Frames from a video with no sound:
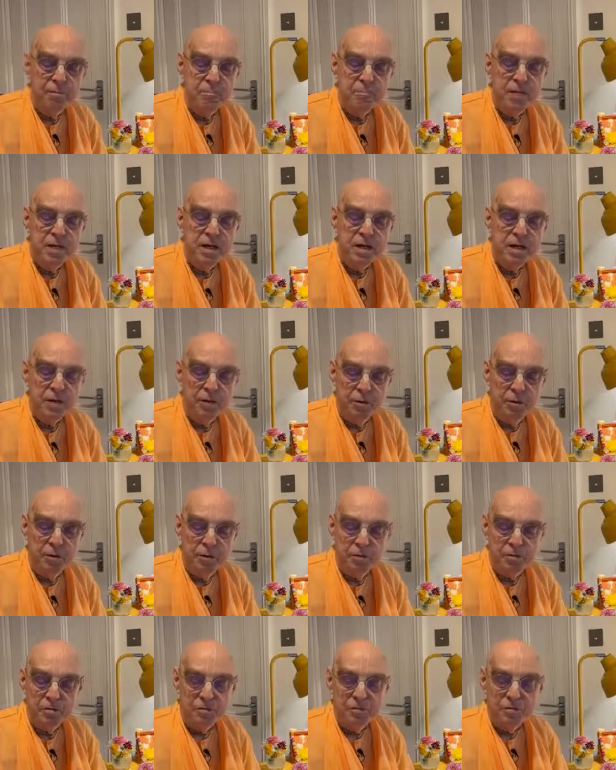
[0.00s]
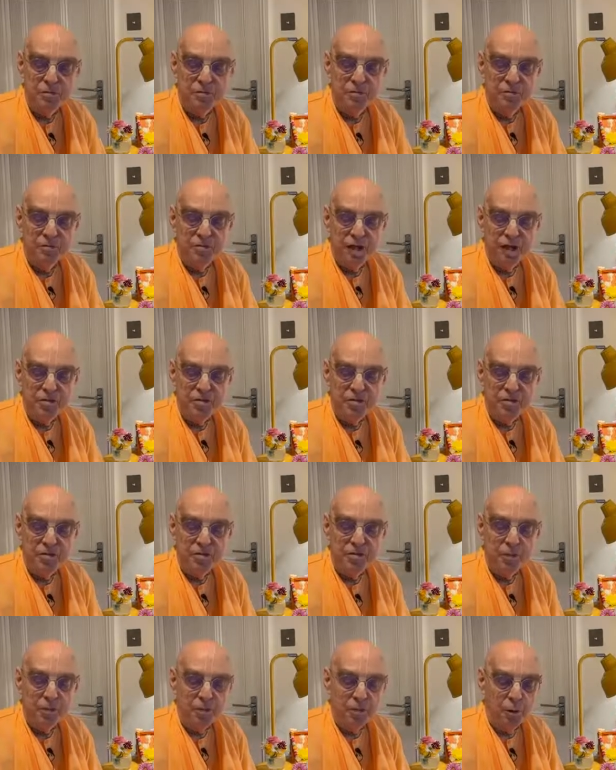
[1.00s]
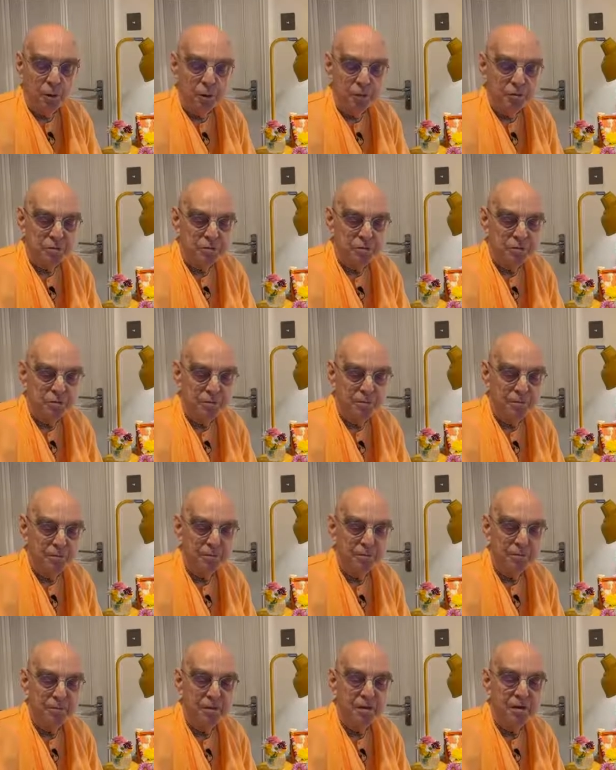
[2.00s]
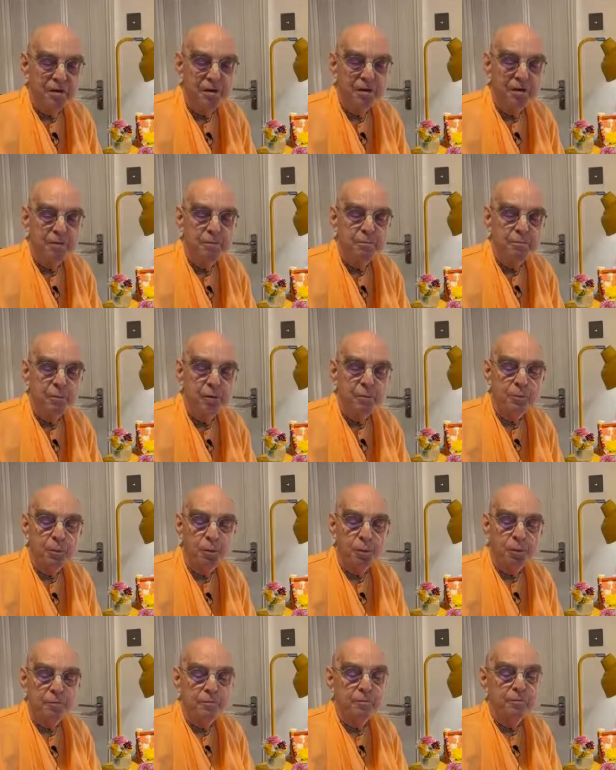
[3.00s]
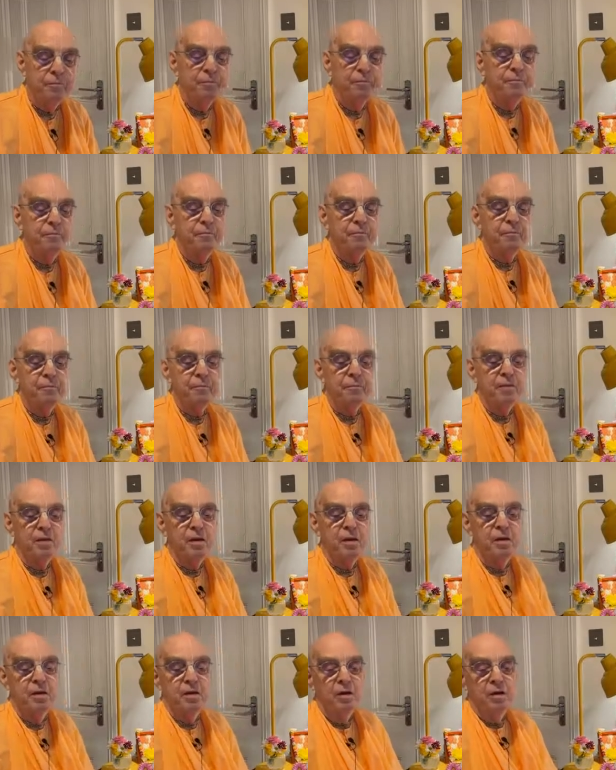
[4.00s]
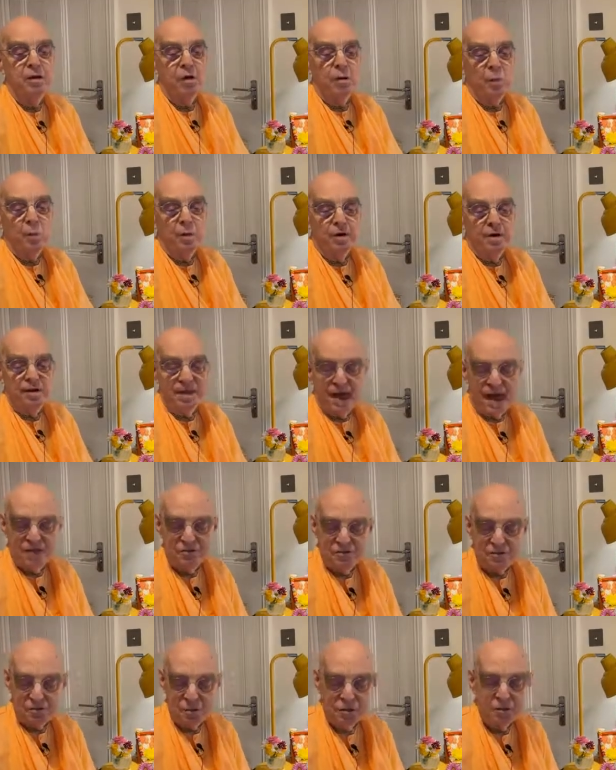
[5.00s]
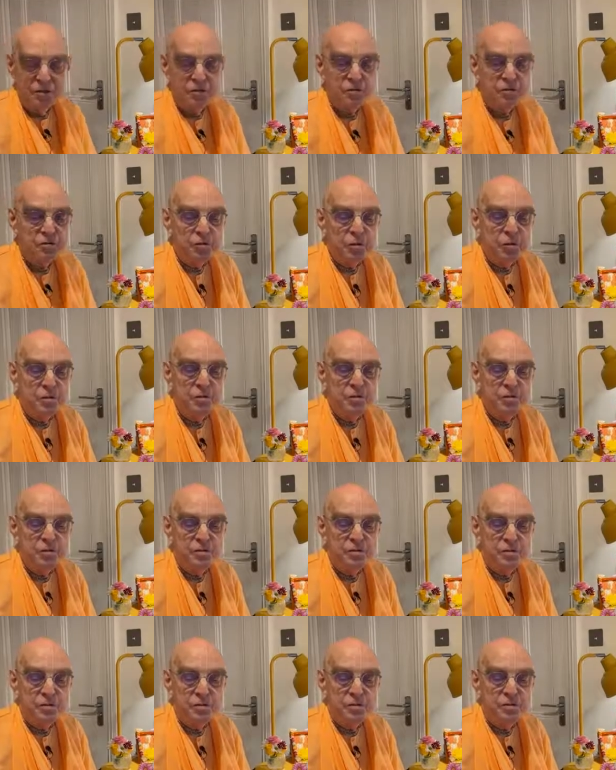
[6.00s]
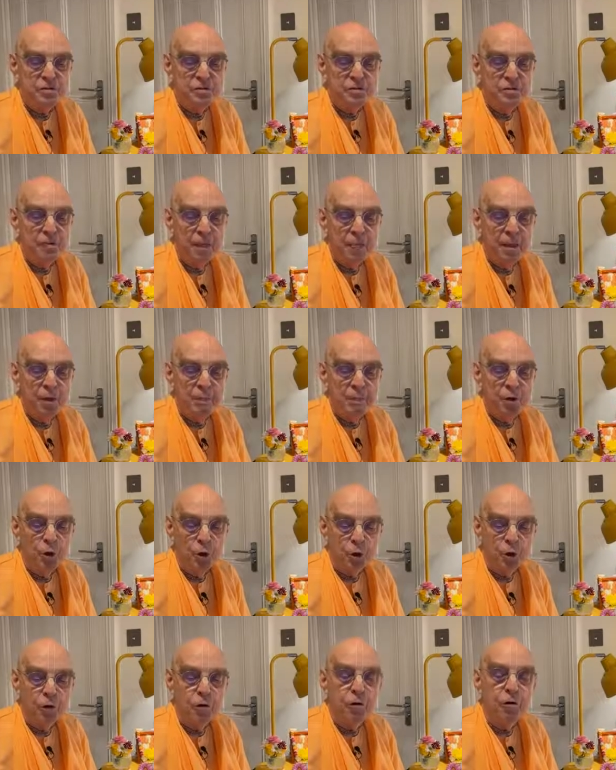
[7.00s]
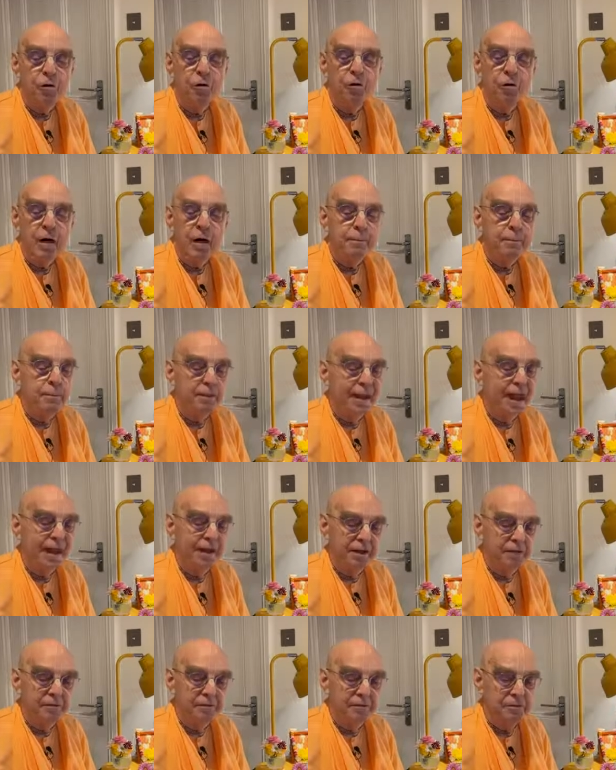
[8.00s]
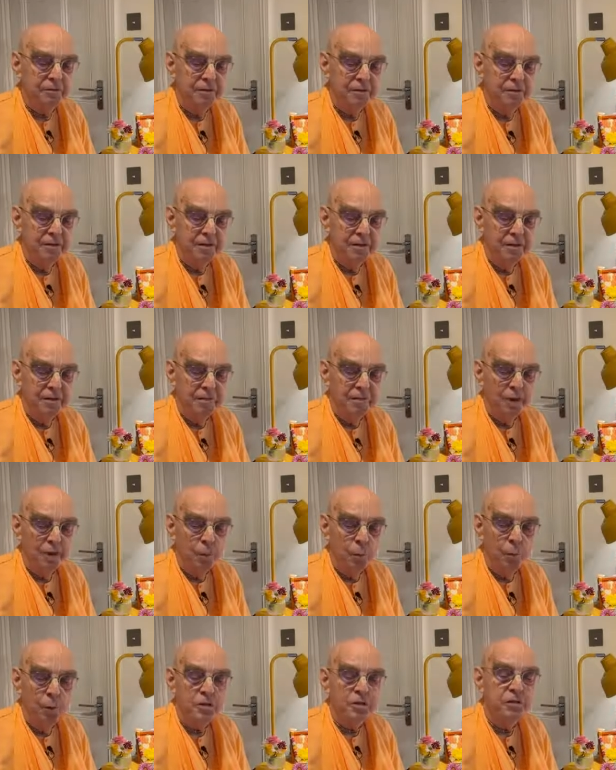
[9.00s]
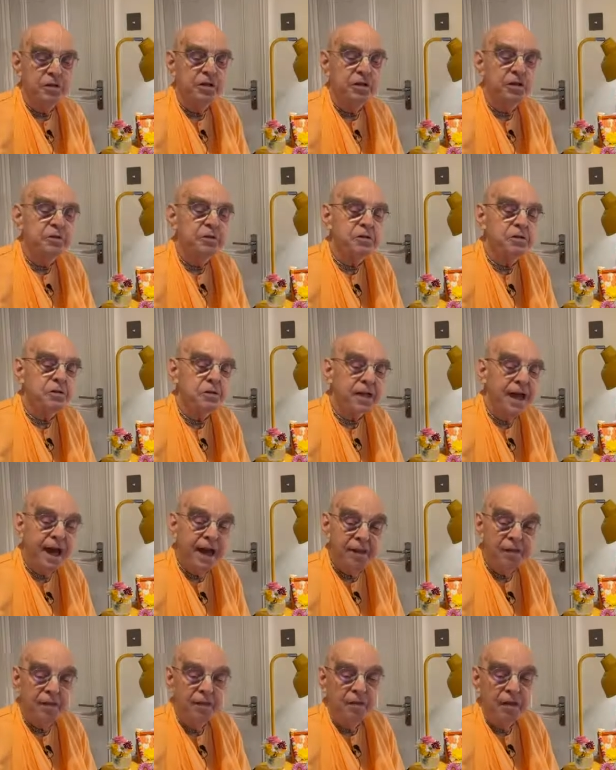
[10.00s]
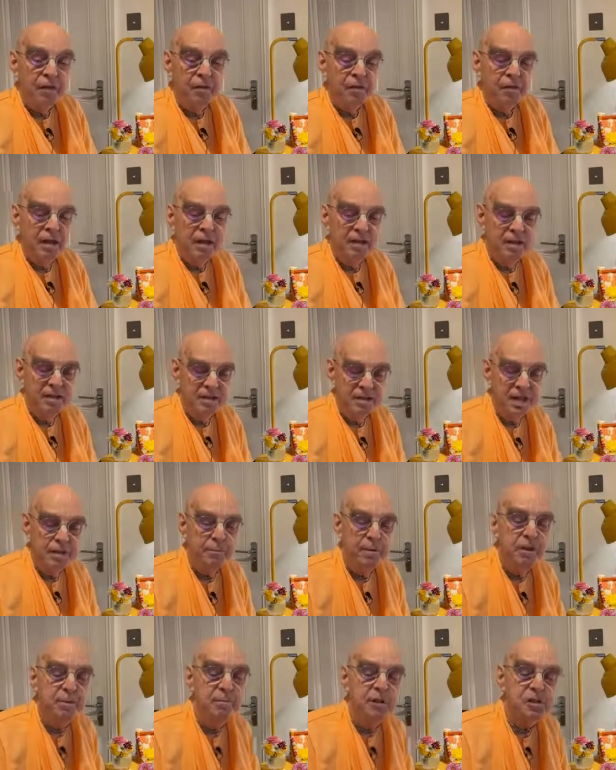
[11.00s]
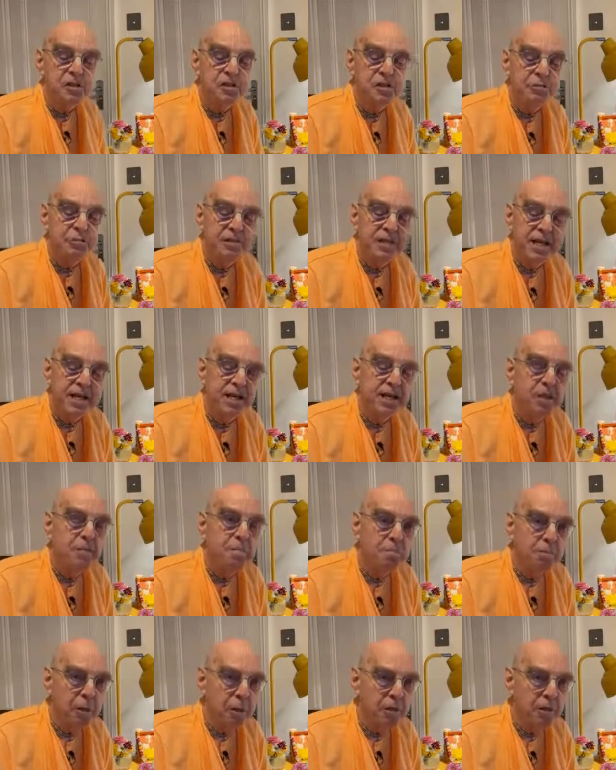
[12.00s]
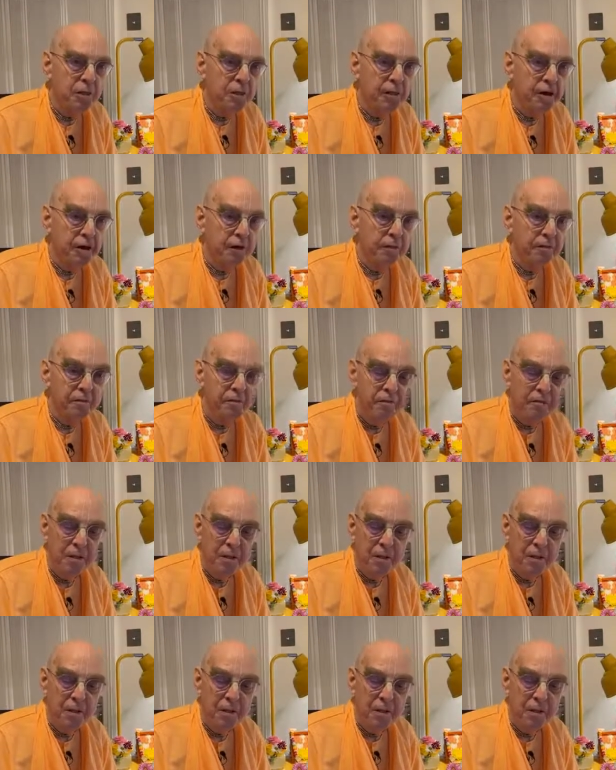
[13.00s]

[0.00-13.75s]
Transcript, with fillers: meteors, and thunderbolts. Purport When natural disturbances occur on a planet, one should understand that a demon must have taken birth there.